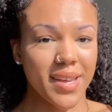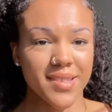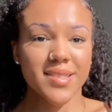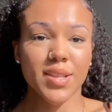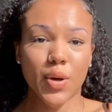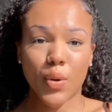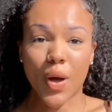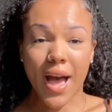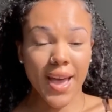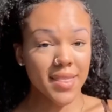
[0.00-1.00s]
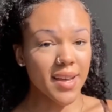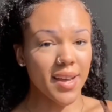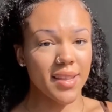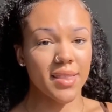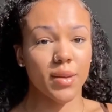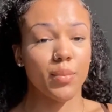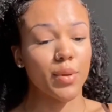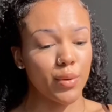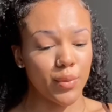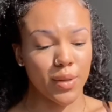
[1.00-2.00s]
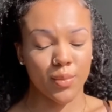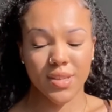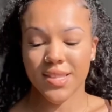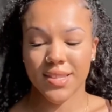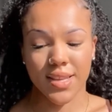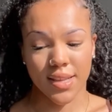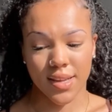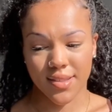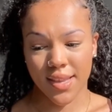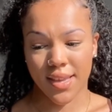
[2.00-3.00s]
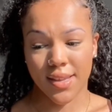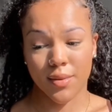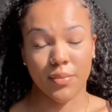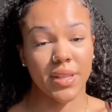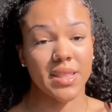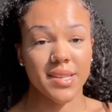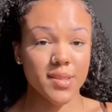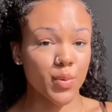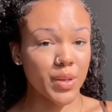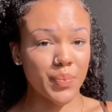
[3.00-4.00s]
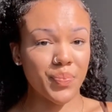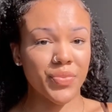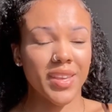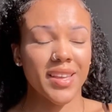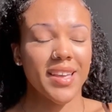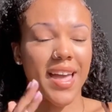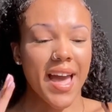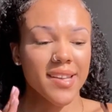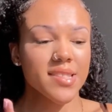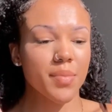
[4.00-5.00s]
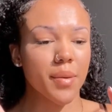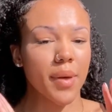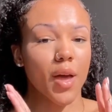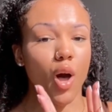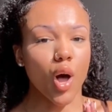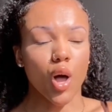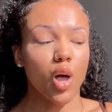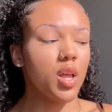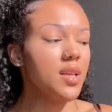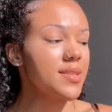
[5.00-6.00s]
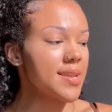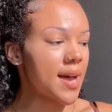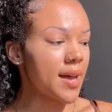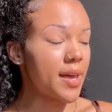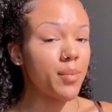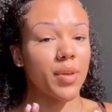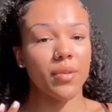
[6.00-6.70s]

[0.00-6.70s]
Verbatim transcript: So I thought the blue one was a 10 out of 10, but this one has to be my all-time